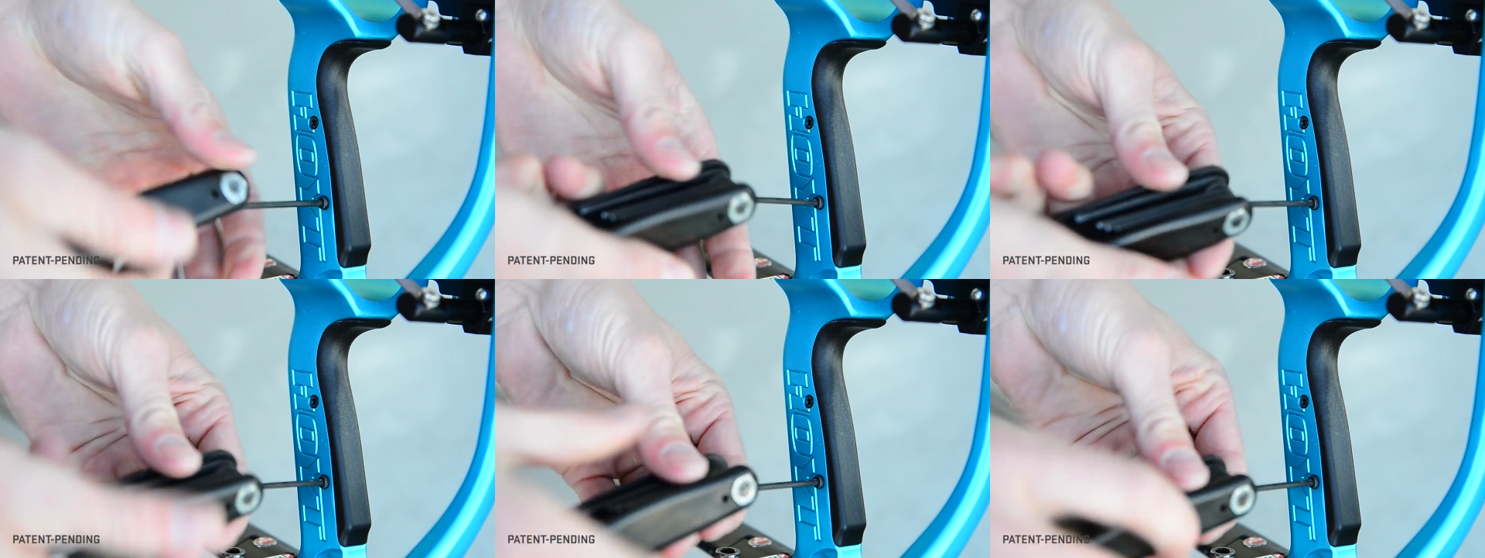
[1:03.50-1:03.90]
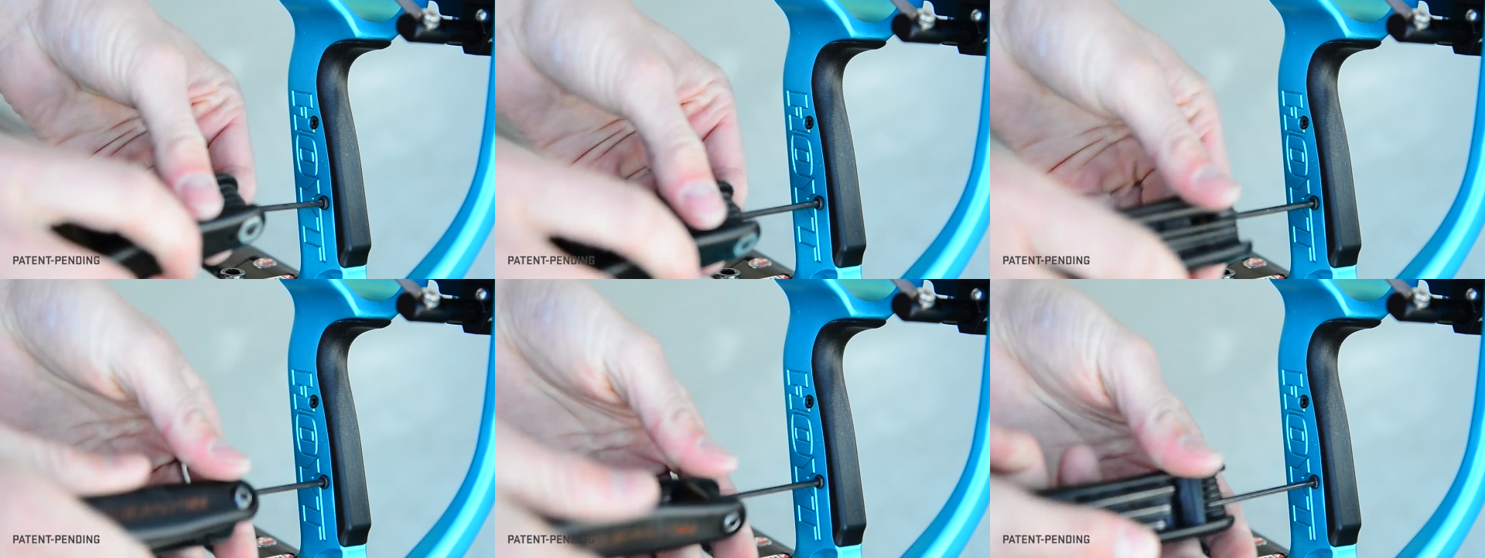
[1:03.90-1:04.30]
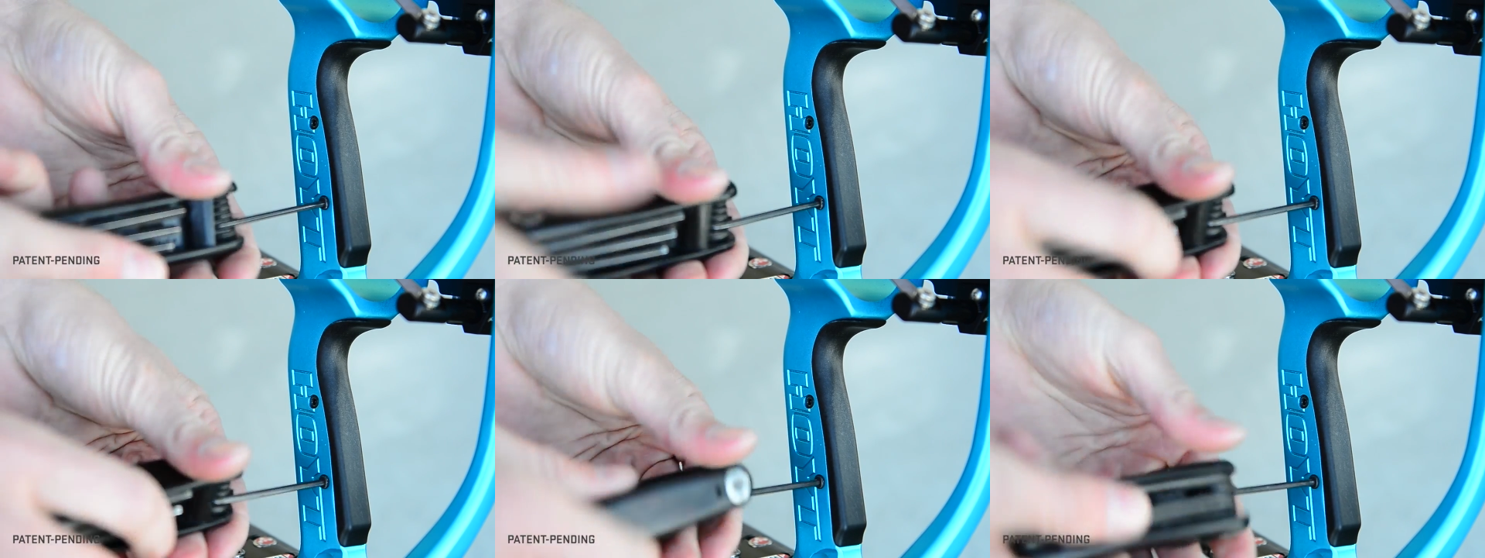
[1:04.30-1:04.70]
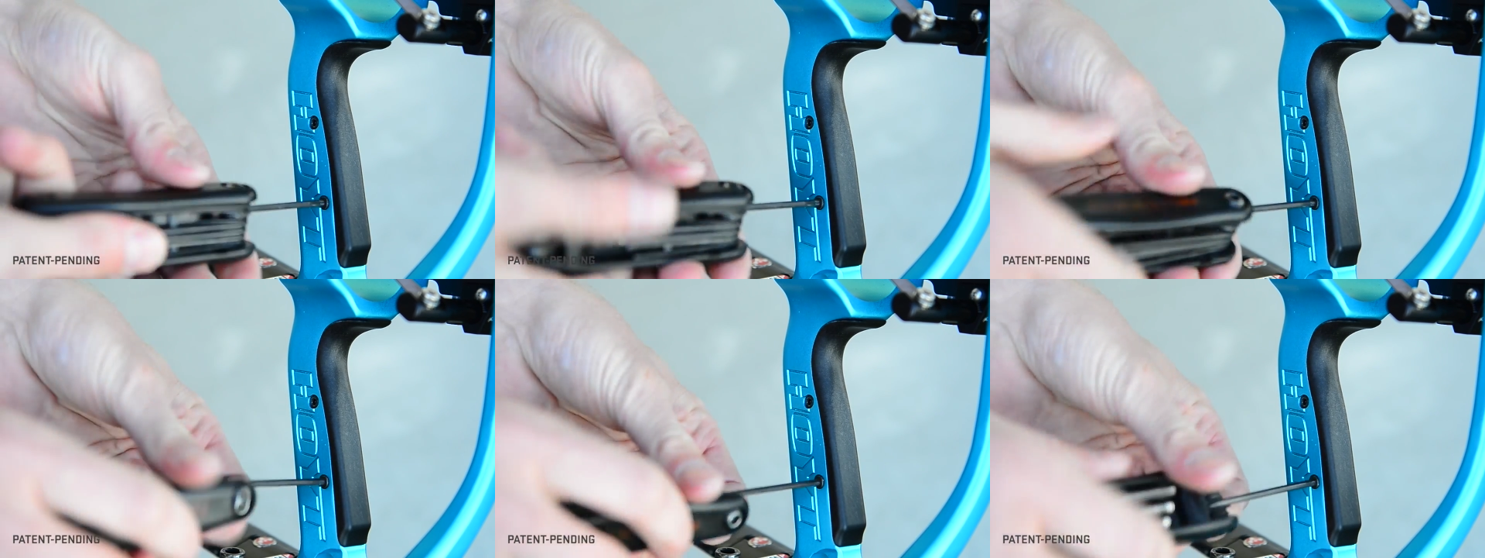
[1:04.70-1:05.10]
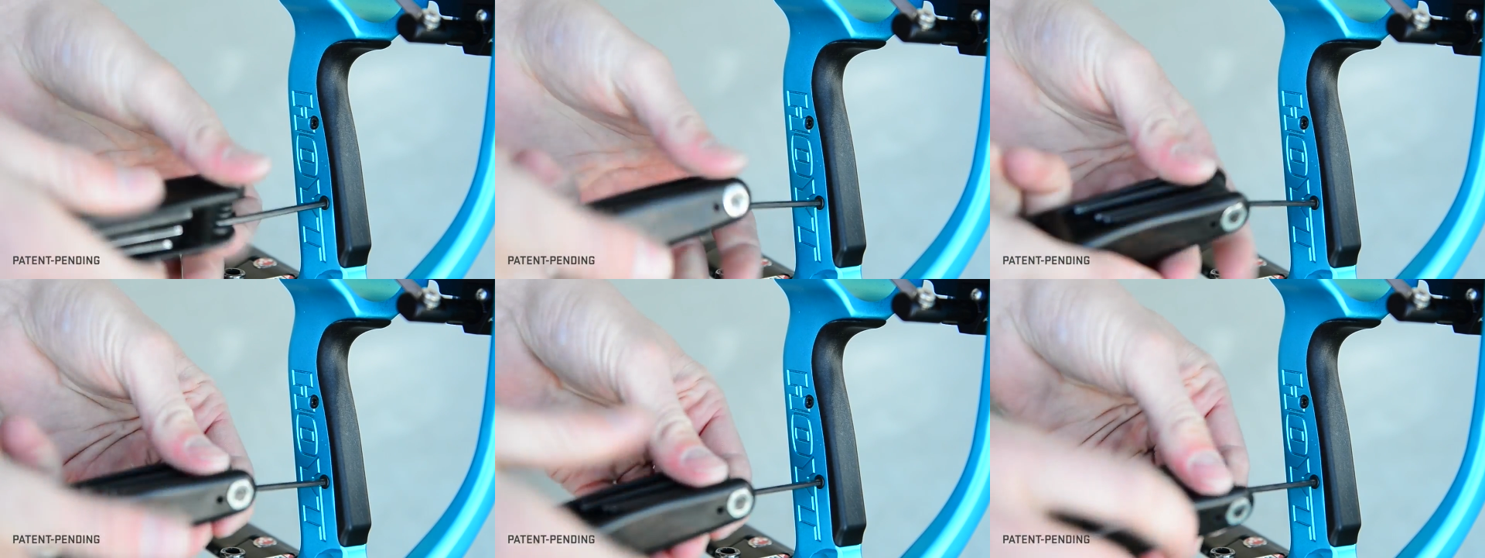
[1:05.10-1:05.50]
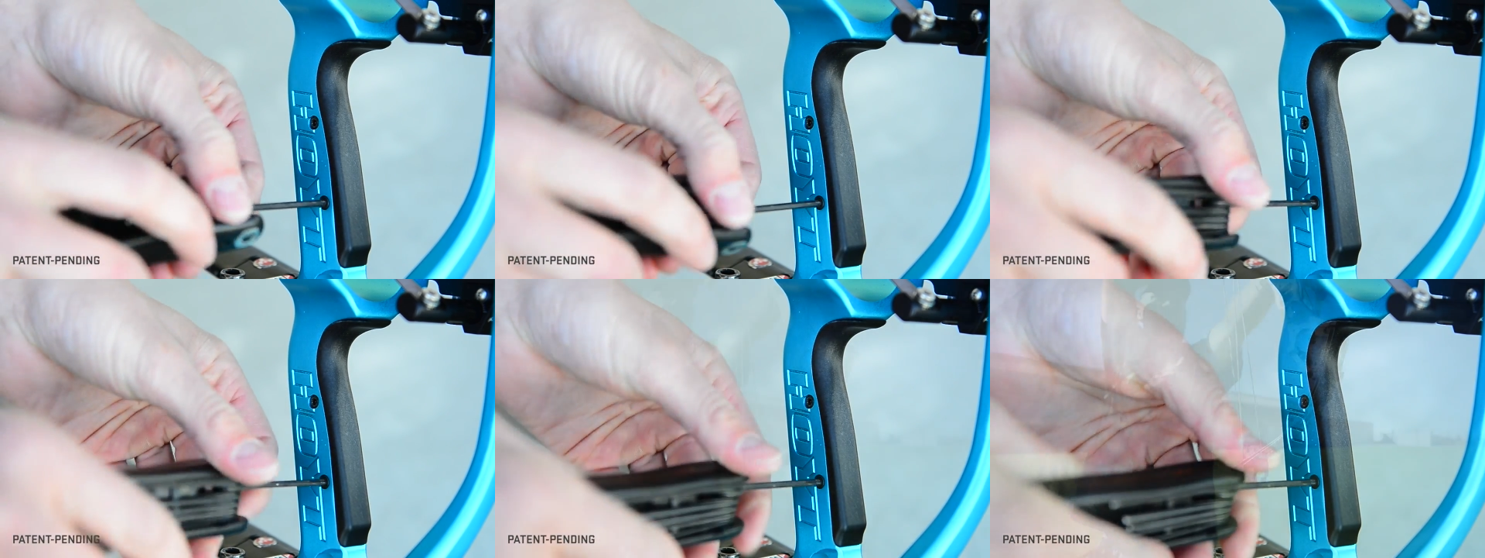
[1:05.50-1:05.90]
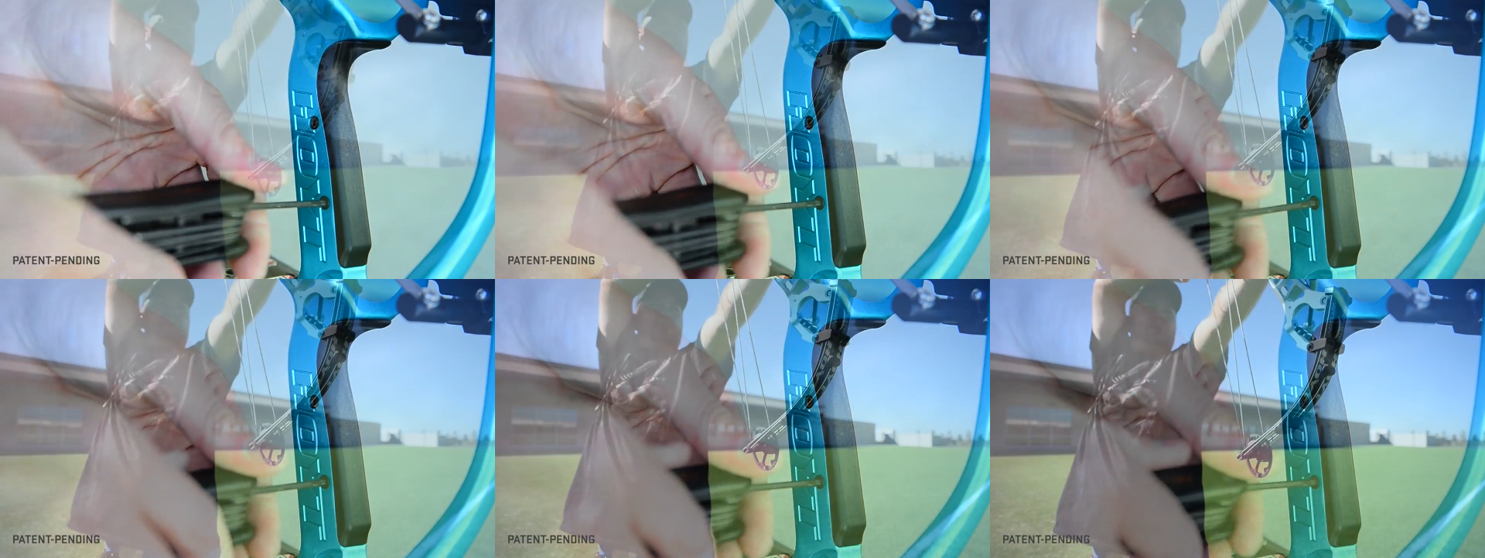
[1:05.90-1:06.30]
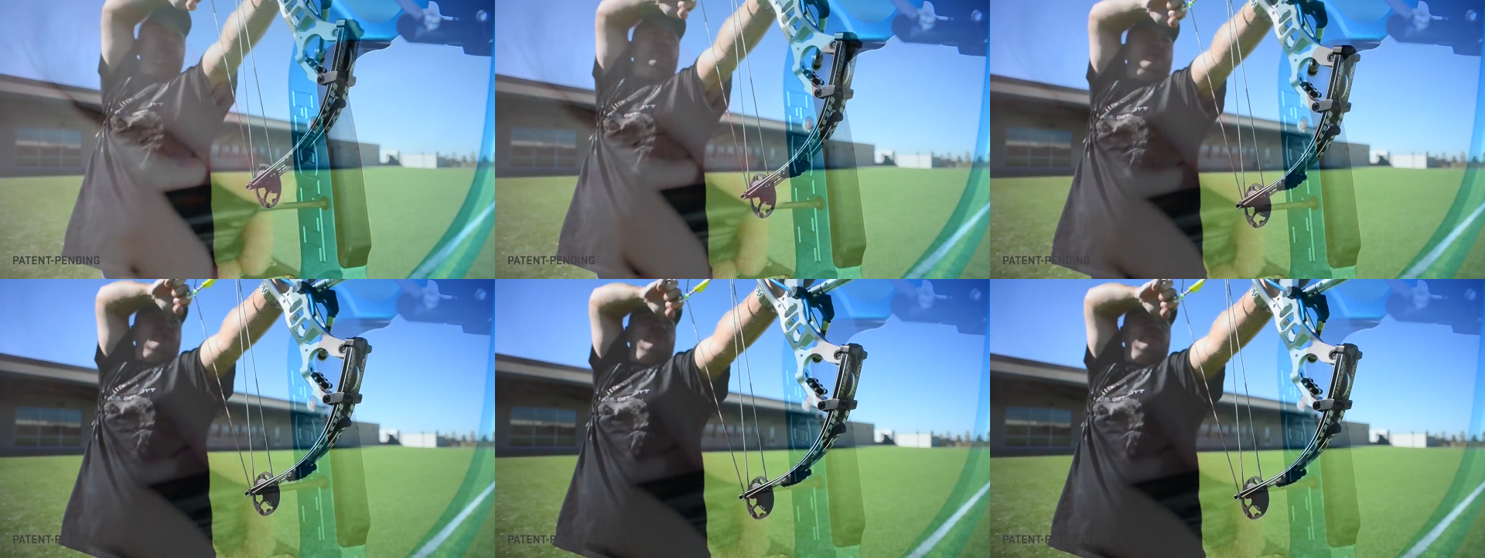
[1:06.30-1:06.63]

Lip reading: (no speaker visible)